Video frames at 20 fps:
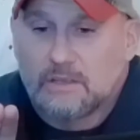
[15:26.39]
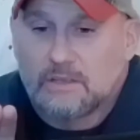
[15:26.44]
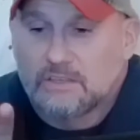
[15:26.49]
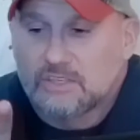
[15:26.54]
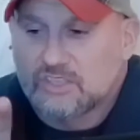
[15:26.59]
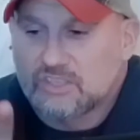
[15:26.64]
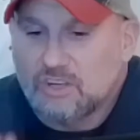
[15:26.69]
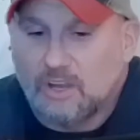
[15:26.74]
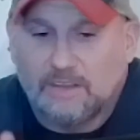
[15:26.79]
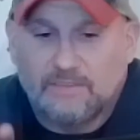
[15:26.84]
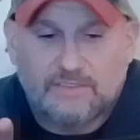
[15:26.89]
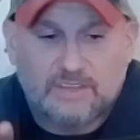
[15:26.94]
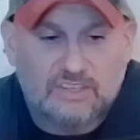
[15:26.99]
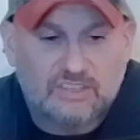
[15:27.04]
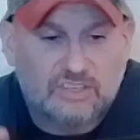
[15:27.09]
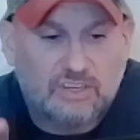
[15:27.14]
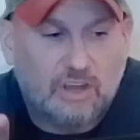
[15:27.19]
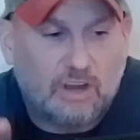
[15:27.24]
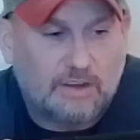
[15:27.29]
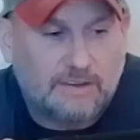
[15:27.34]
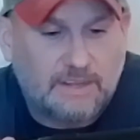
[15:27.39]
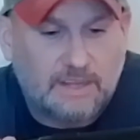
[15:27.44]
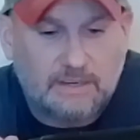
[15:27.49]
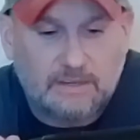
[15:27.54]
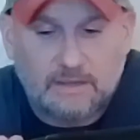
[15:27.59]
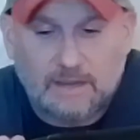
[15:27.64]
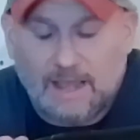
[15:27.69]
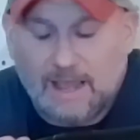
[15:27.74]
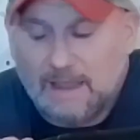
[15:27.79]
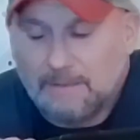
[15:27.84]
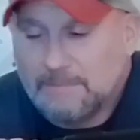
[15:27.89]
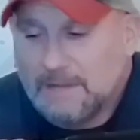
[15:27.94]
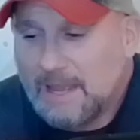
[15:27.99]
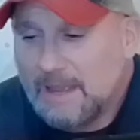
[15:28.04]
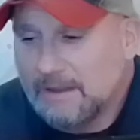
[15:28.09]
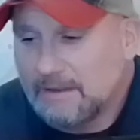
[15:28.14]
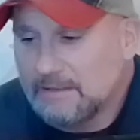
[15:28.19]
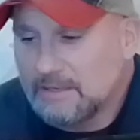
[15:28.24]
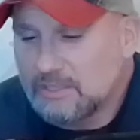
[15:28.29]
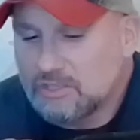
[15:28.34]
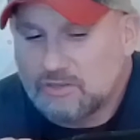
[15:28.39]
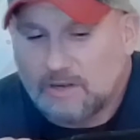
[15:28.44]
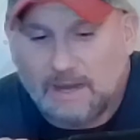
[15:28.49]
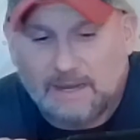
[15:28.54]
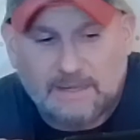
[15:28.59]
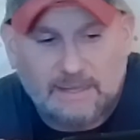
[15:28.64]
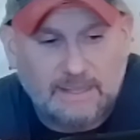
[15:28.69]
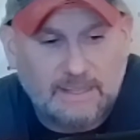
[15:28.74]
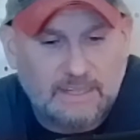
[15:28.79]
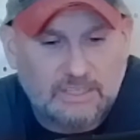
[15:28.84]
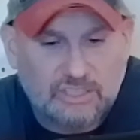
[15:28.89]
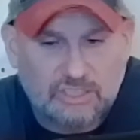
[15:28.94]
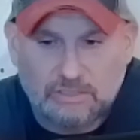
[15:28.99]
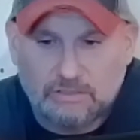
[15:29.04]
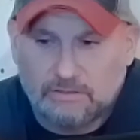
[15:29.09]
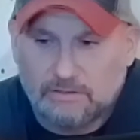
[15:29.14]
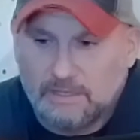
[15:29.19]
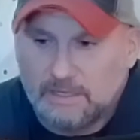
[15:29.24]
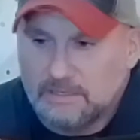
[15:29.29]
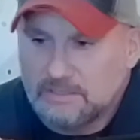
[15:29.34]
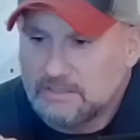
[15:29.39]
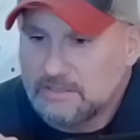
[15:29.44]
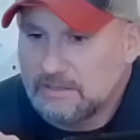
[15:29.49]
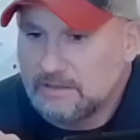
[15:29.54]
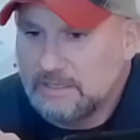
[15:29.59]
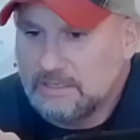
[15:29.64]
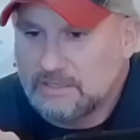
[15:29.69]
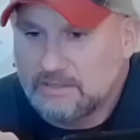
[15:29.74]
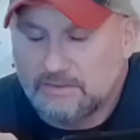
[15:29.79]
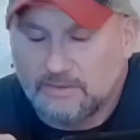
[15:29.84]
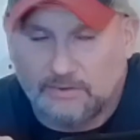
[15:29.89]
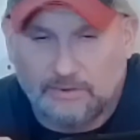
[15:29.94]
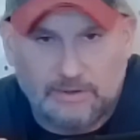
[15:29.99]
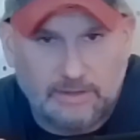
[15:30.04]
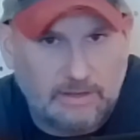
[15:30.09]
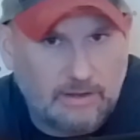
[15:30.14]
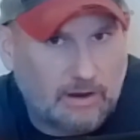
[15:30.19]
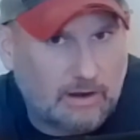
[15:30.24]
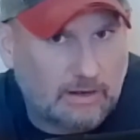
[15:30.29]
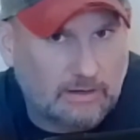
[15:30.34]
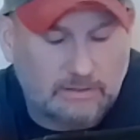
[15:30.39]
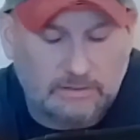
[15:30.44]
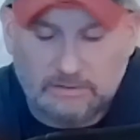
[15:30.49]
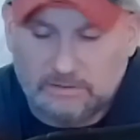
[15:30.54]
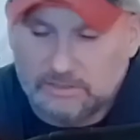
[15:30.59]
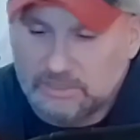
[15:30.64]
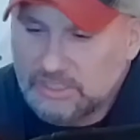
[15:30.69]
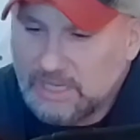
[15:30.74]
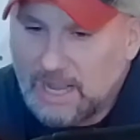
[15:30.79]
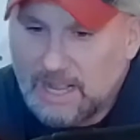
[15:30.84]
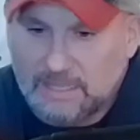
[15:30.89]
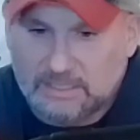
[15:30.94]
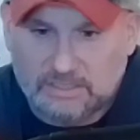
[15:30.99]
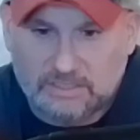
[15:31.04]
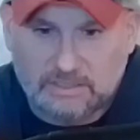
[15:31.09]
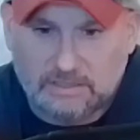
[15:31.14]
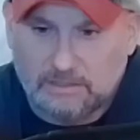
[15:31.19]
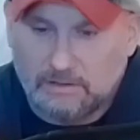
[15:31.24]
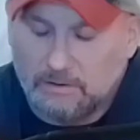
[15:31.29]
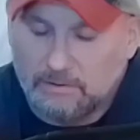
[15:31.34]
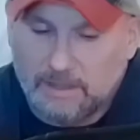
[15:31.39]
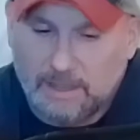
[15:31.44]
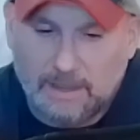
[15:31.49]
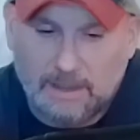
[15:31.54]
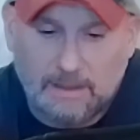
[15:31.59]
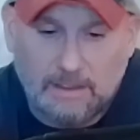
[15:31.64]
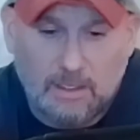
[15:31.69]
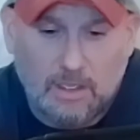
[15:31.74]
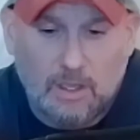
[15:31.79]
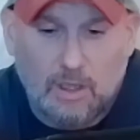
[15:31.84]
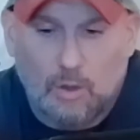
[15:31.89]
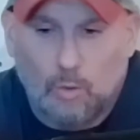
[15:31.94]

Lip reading: sight this gun in, I'm not going to try to get you these 30-yard shots, okay?